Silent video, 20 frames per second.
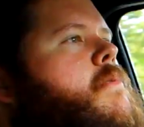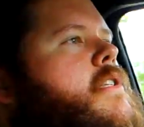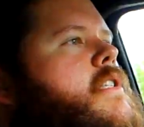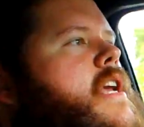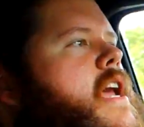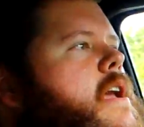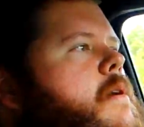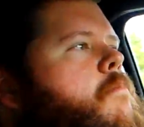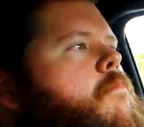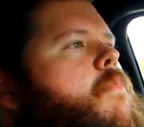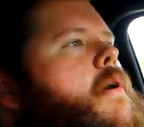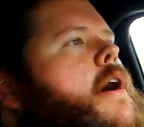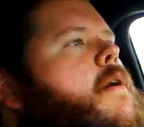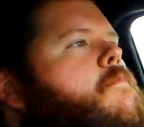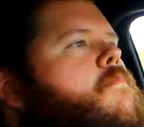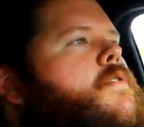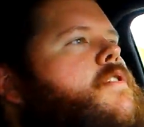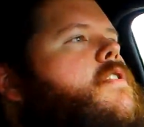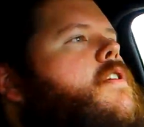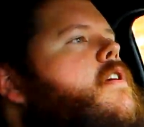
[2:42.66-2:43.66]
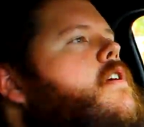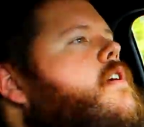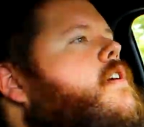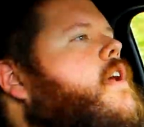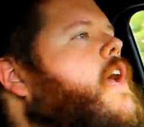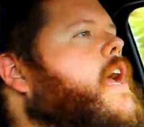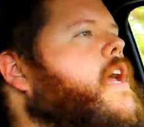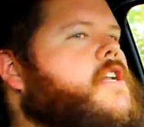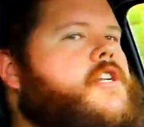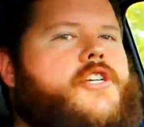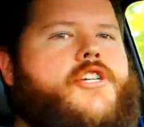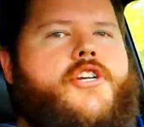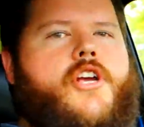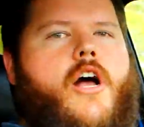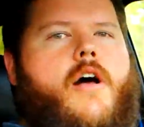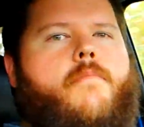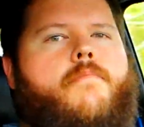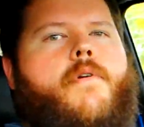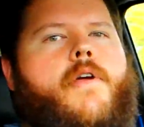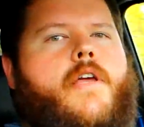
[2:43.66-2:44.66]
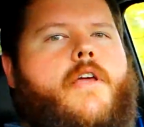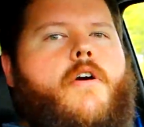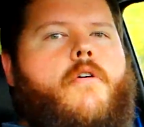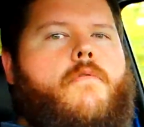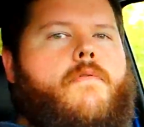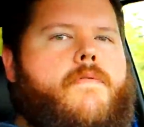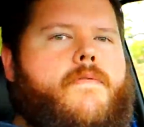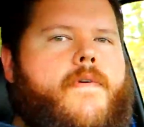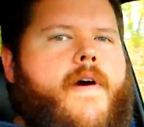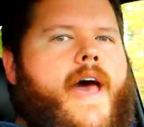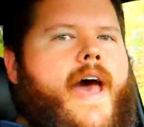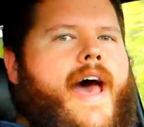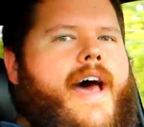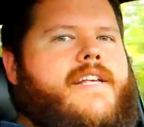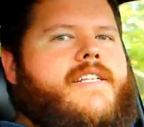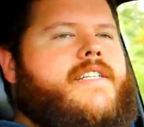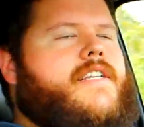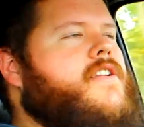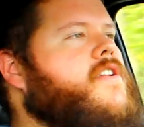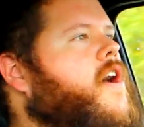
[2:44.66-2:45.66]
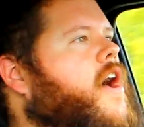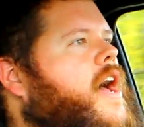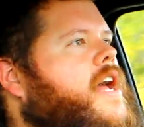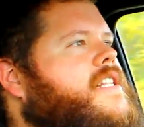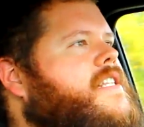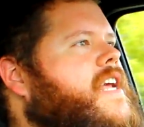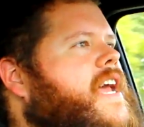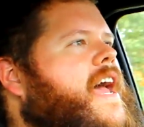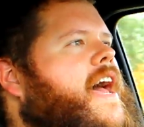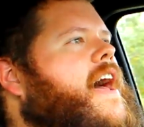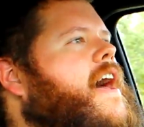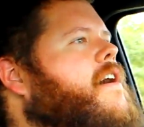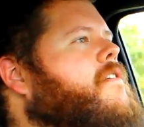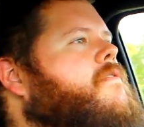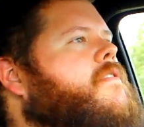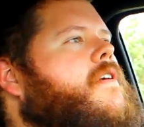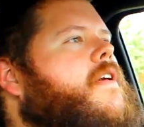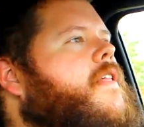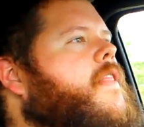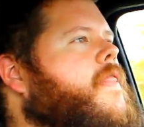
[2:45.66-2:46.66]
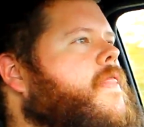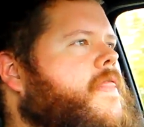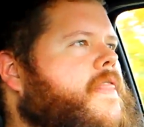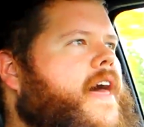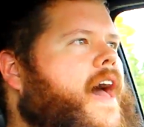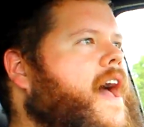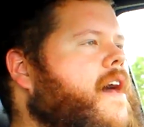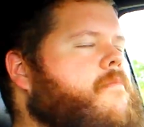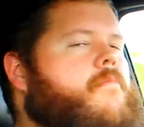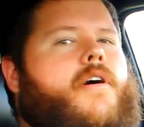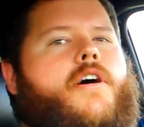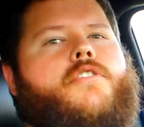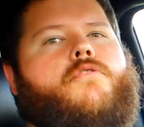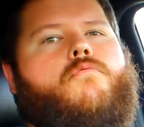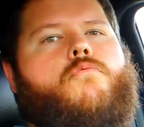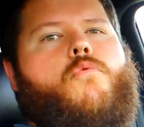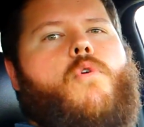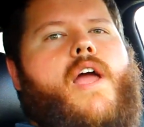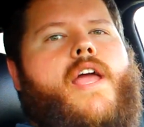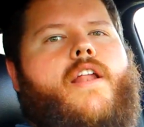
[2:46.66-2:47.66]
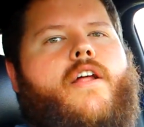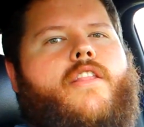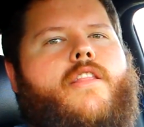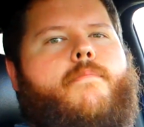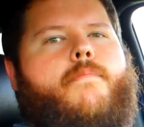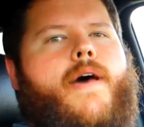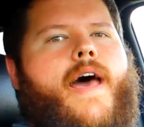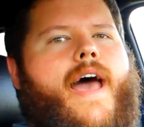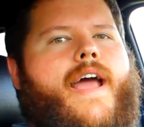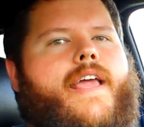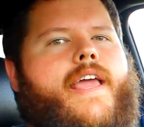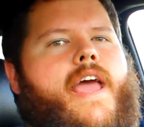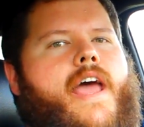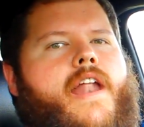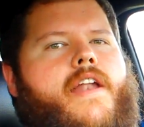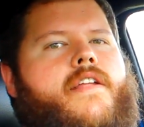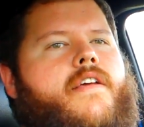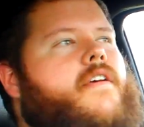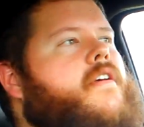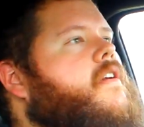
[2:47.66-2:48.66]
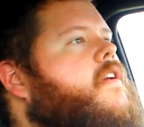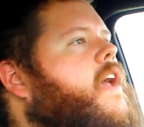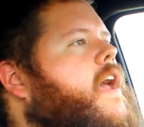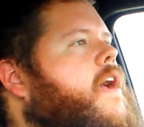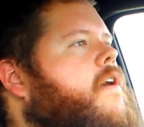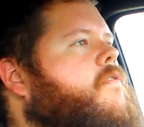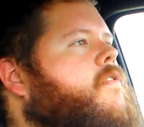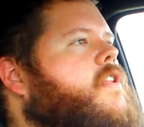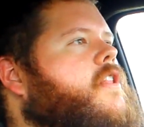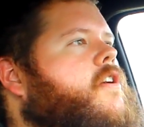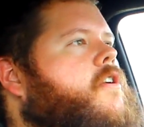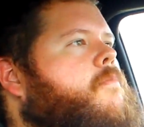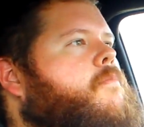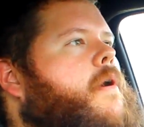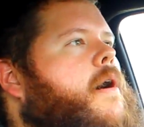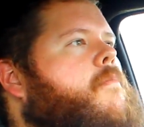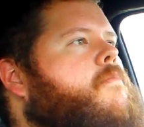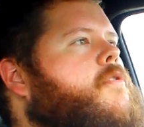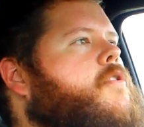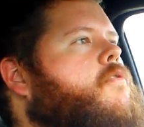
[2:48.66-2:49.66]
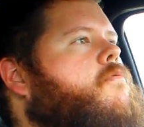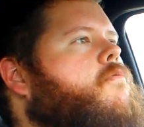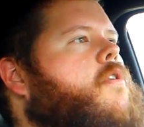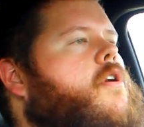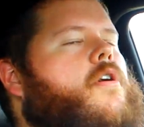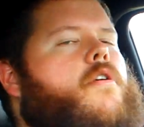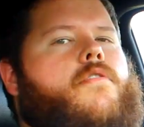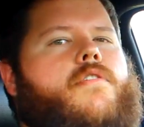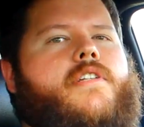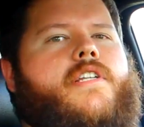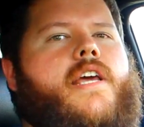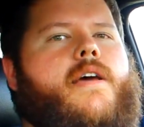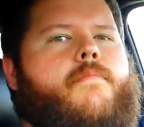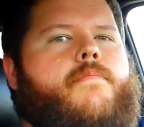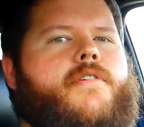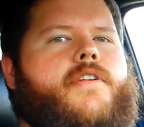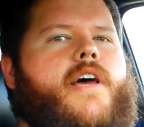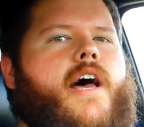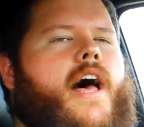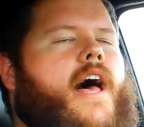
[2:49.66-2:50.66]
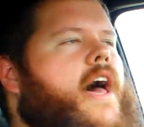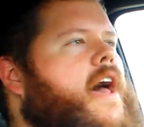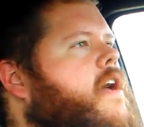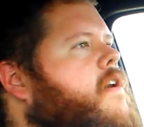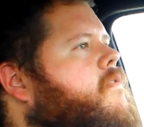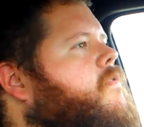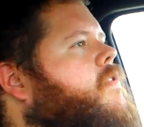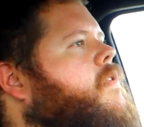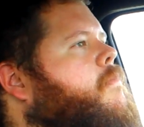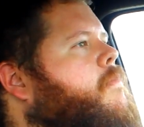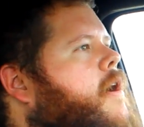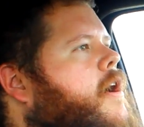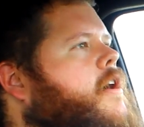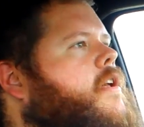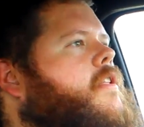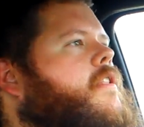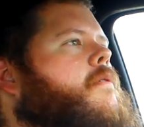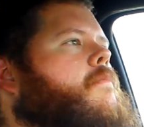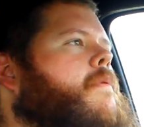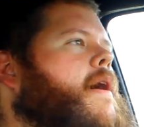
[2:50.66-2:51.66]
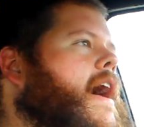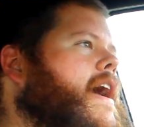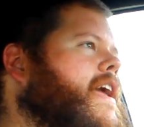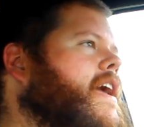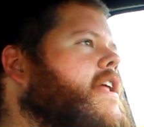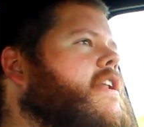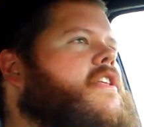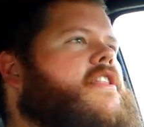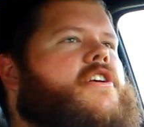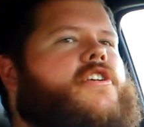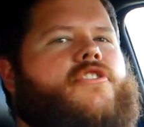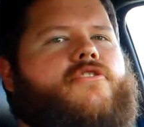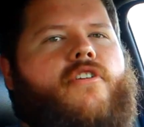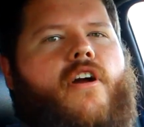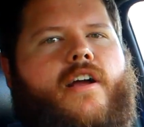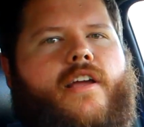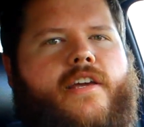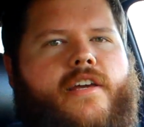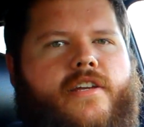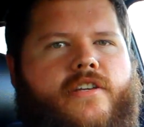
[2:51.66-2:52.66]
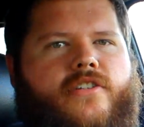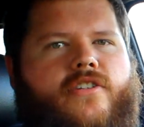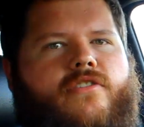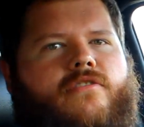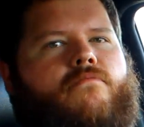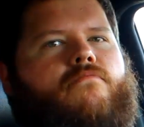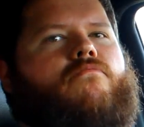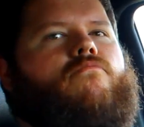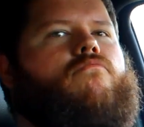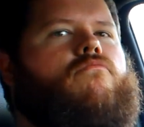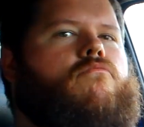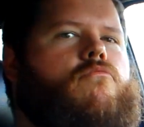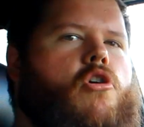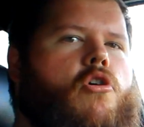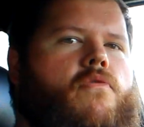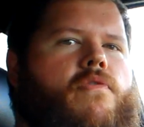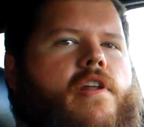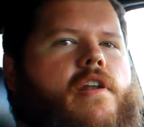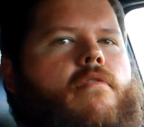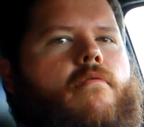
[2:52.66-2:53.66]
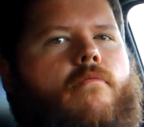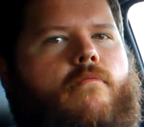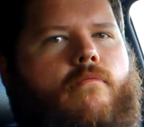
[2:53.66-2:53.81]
to take bumps and jump and go fast, not to have that much weight on the back end. Every little bump in the road, dip, dive, the back end of this truck is moving.